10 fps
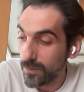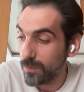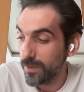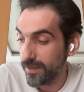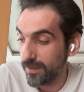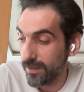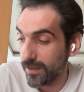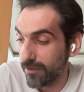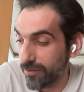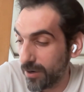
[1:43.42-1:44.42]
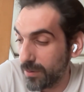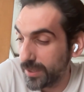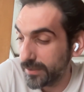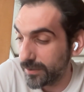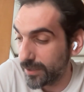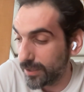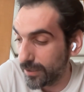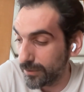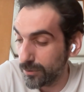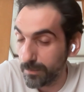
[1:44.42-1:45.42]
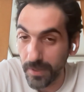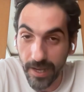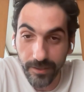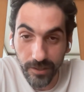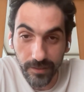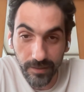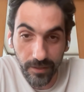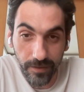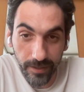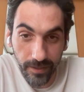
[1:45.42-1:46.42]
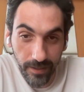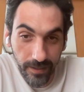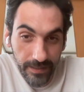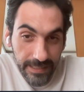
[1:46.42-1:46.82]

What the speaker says: with a focus on supply chain security.